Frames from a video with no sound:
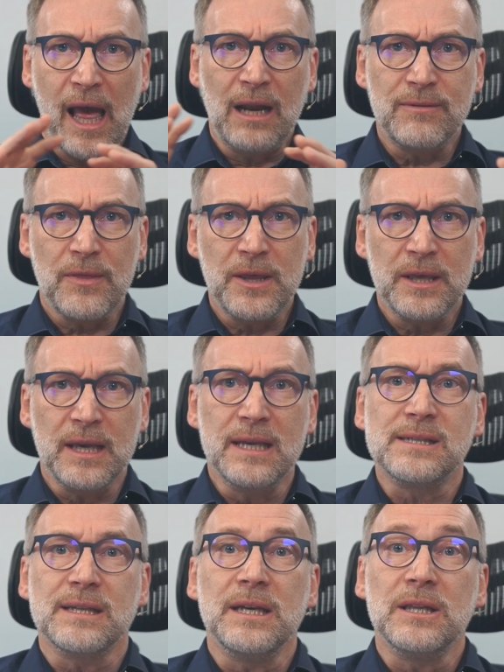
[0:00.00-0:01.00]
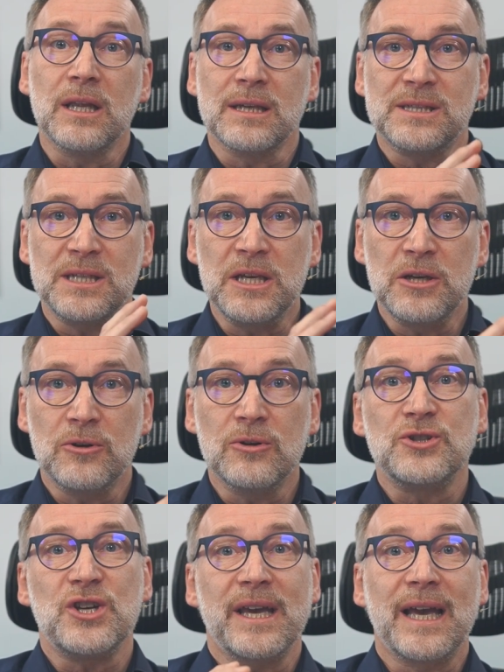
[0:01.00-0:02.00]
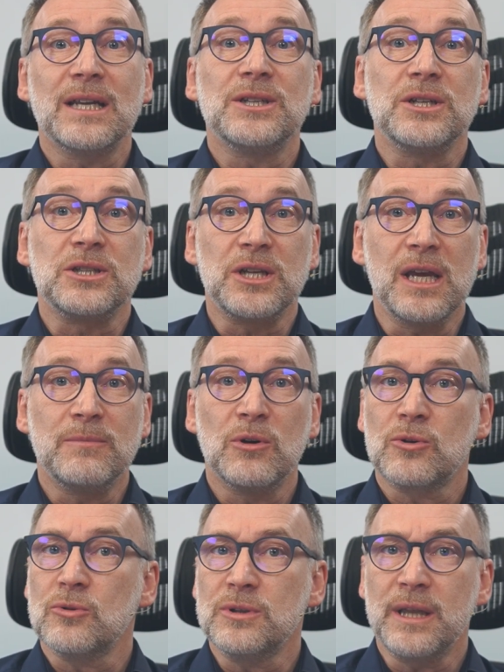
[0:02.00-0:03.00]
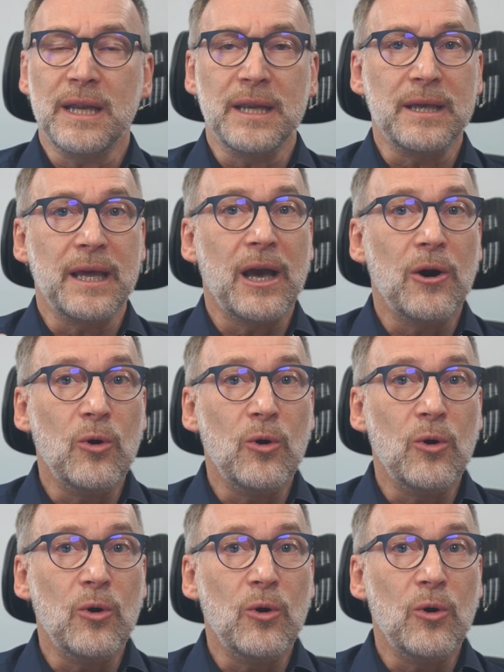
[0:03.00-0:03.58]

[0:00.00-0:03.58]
Everything is in a single gigantic table containing